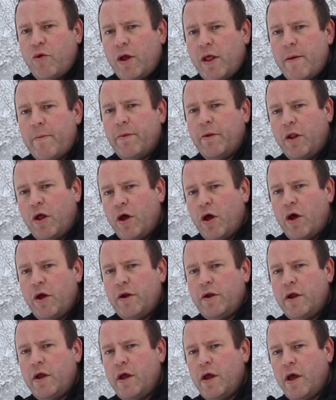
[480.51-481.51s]
really
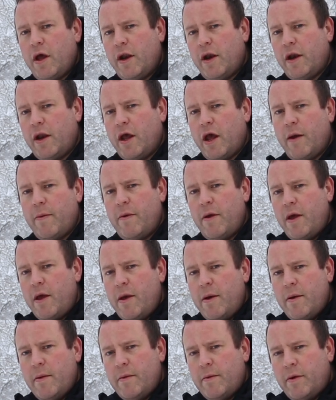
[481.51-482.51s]
blurred, and
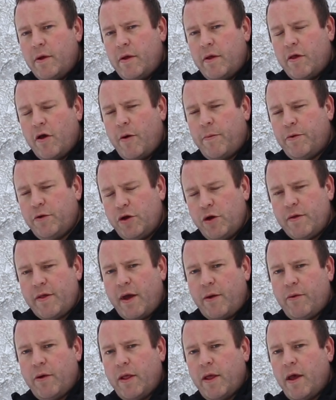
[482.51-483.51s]
sort of produce
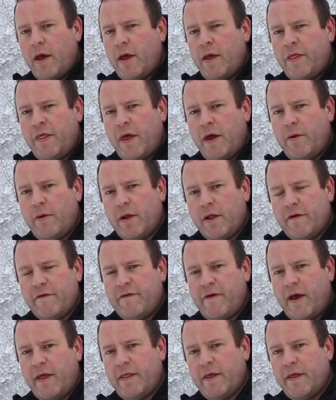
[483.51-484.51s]
that really ethereal
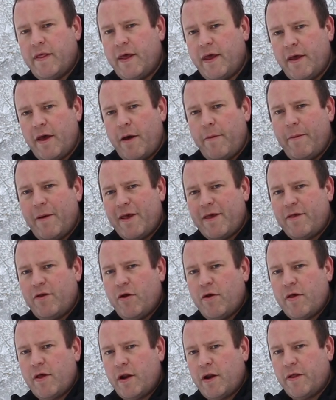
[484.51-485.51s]
effect that the mist
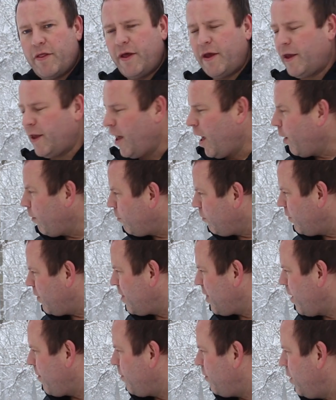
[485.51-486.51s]
does. And I think it helps with
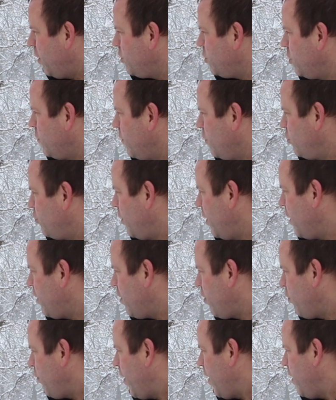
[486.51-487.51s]
the separation of the
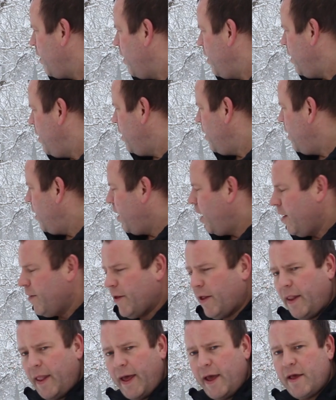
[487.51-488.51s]
trees as well,
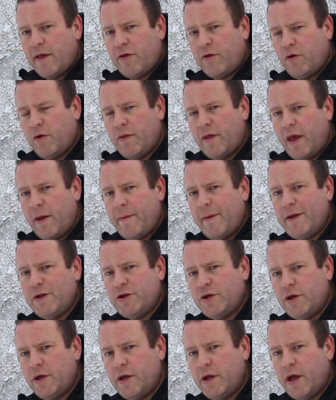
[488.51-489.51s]
and the layers through the
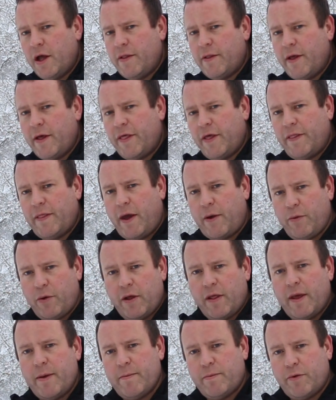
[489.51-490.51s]
image, and I think that
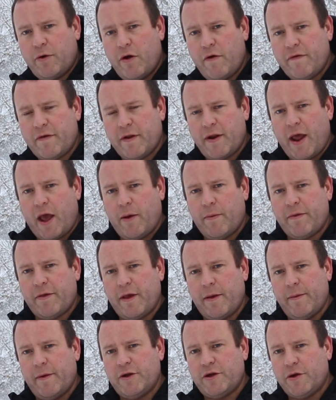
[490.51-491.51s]
really improves and
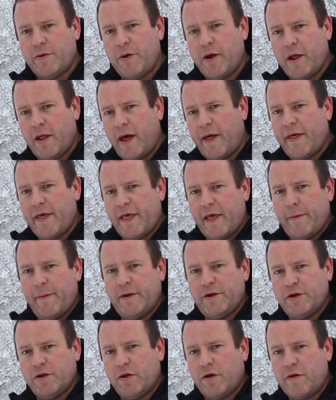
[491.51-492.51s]
helps the image. I really like this
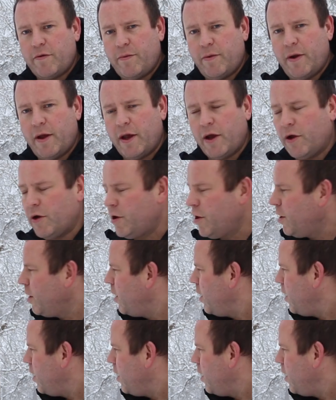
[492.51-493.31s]
image, it looks pretty good.